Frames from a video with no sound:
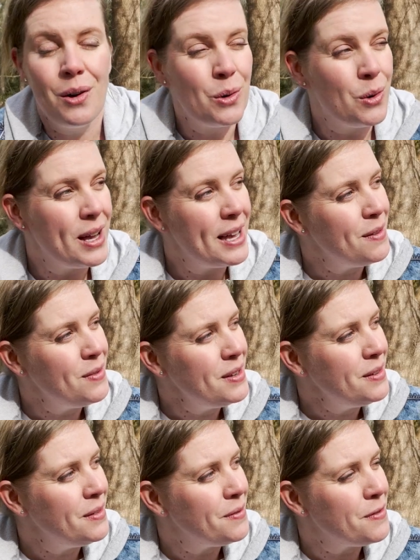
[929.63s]
or
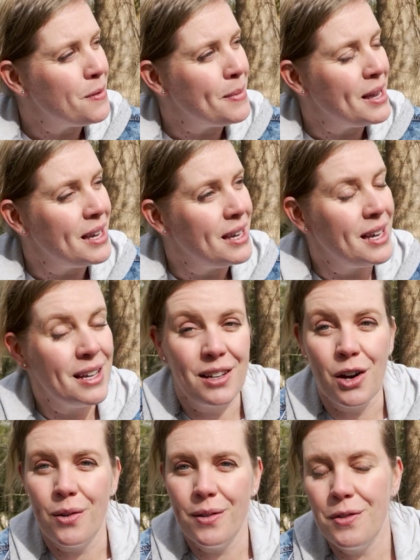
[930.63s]
even for me,
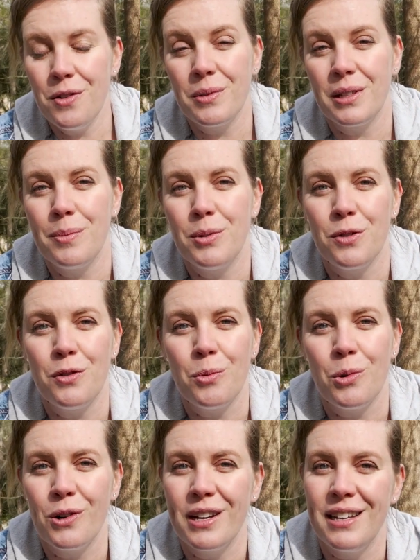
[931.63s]
going for a really beautiful
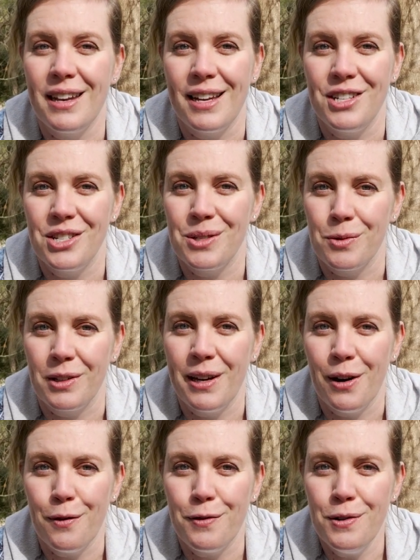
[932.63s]
walk in nature is really
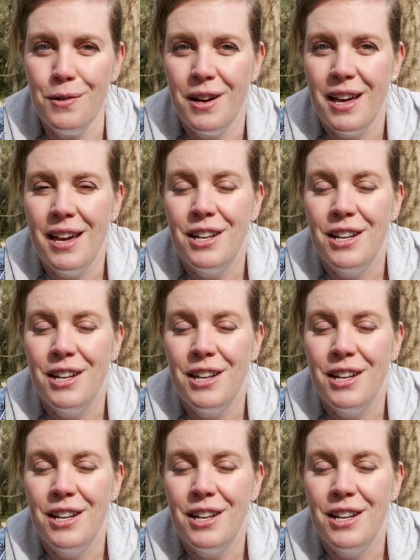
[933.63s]
helpful.